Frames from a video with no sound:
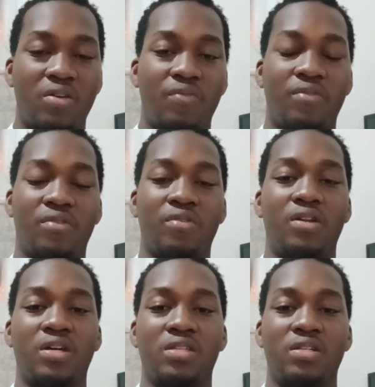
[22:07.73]
for
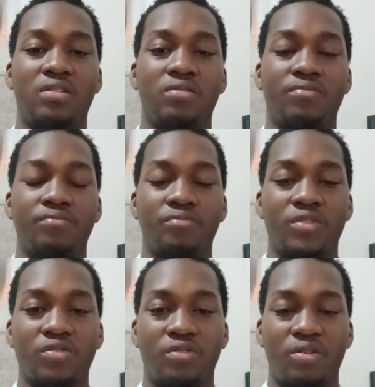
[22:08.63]
collecting
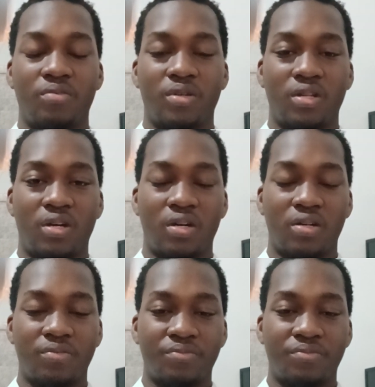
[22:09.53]
criminal